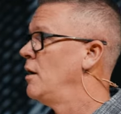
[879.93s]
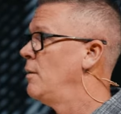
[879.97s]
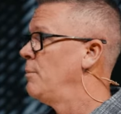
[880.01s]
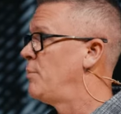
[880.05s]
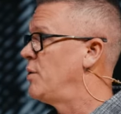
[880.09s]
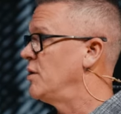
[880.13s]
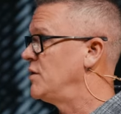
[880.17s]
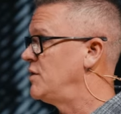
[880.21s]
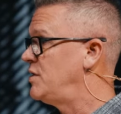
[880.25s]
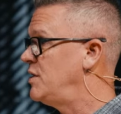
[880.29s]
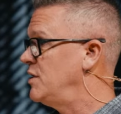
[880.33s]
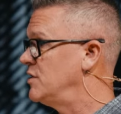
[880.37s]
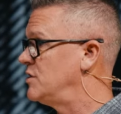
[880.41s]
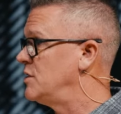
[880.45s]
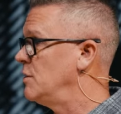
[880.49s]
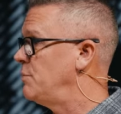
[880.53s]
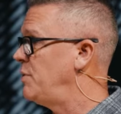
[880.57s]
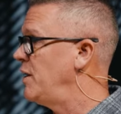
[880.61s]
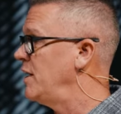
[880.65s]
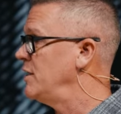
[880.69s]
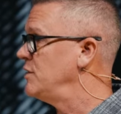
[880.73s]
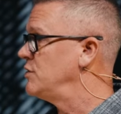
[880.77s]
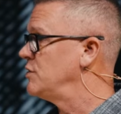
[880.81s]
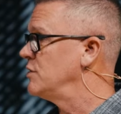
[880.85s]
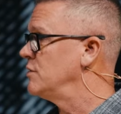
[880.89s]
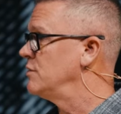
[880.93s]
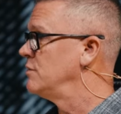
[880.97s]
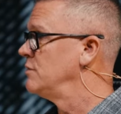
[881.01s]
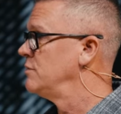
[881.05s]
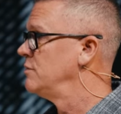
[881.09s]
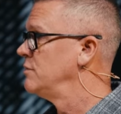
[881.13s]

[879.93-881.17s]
participation.